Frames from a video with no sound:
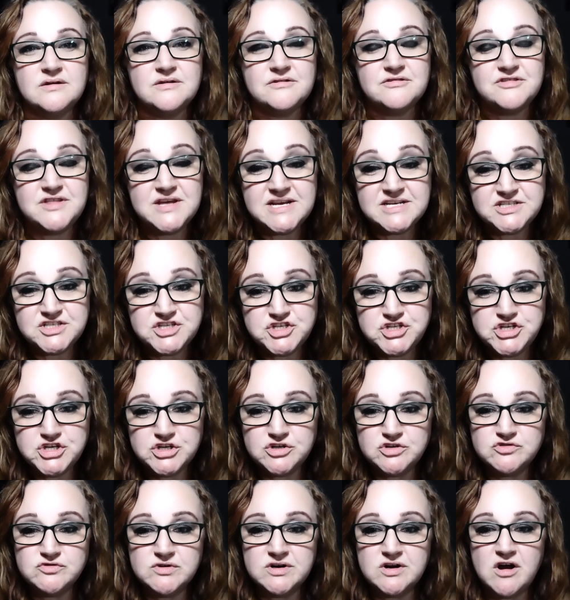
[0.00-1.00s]
These
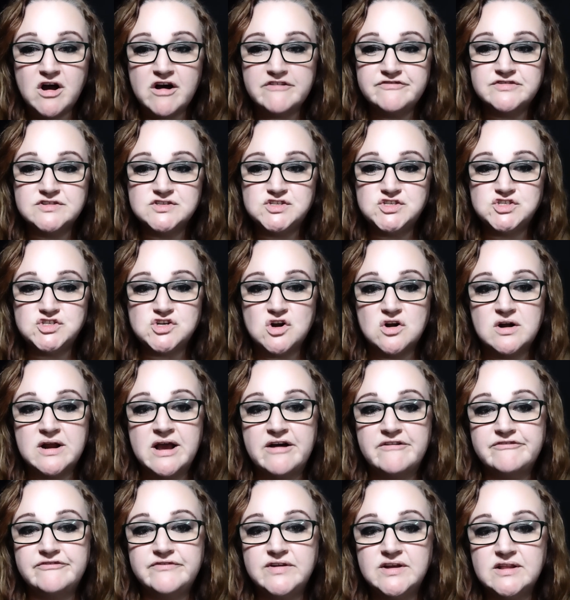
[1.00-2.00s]
children often start
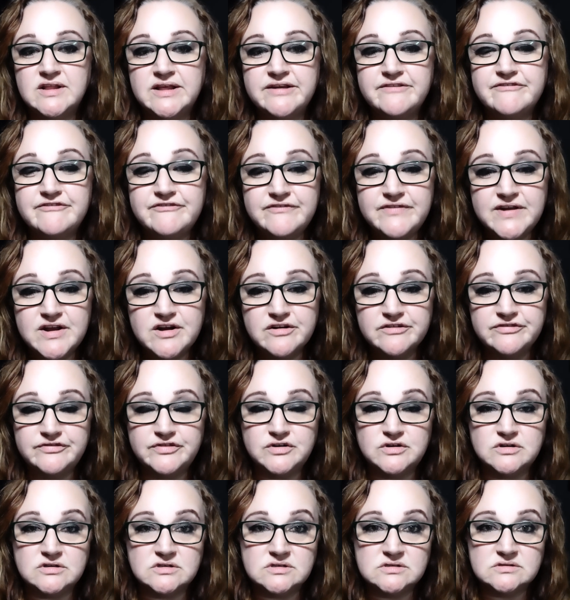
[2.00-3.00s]
out feeling
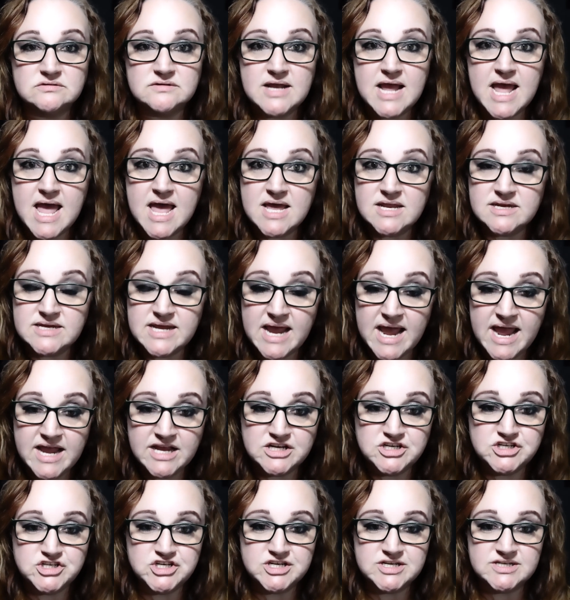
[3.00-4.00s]
fearful and
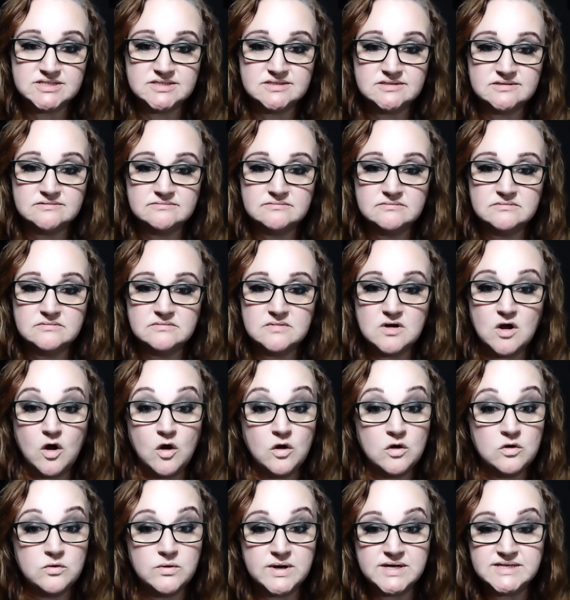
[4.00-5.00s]
anxious,
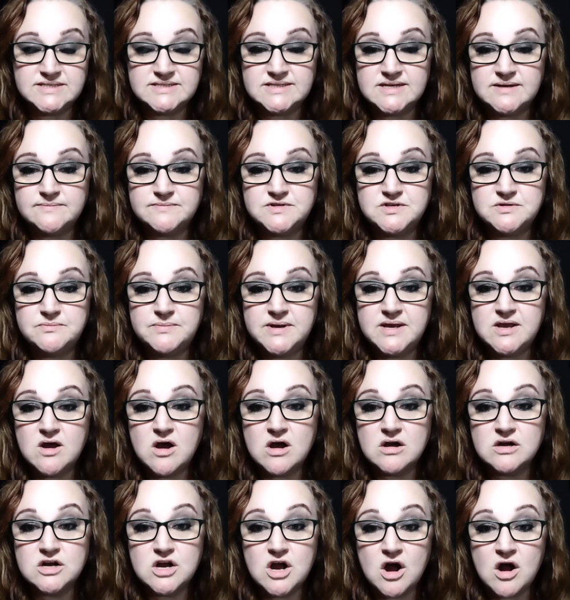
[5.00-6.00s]
always seem to be
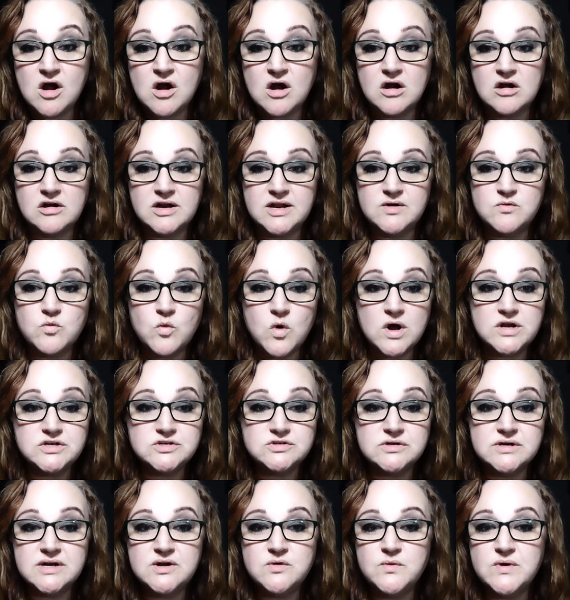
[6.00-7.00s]
on guard and
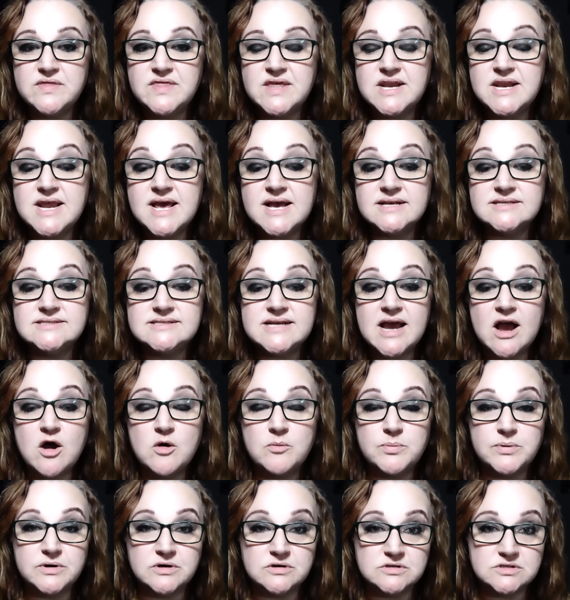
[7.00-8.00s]
wondering when the next
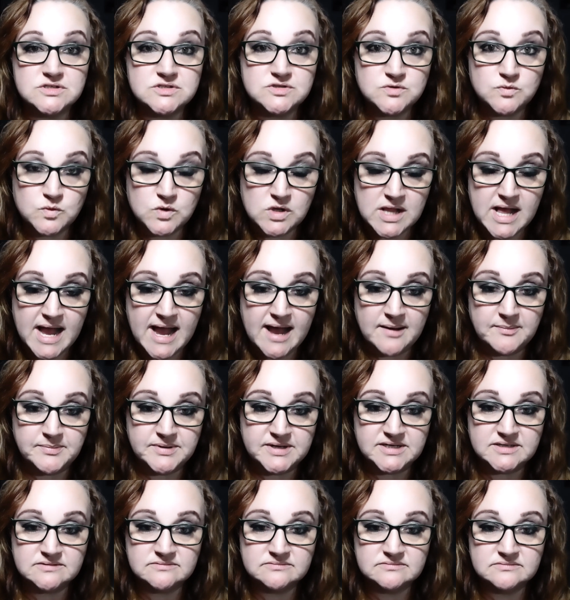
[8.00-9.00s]
outburst will
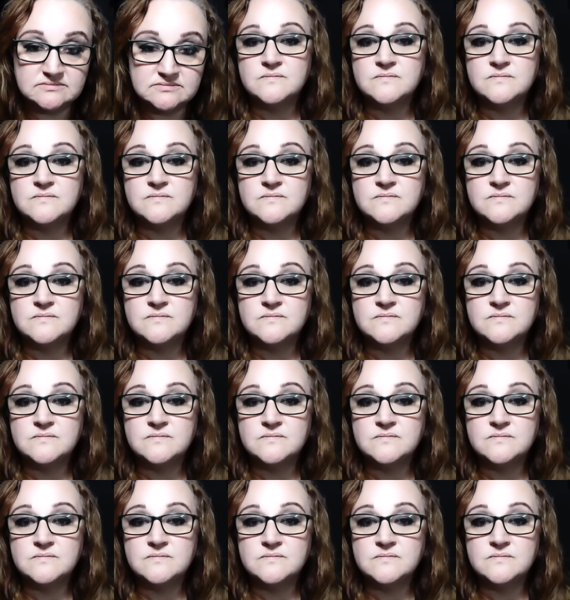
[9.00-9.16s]
happen.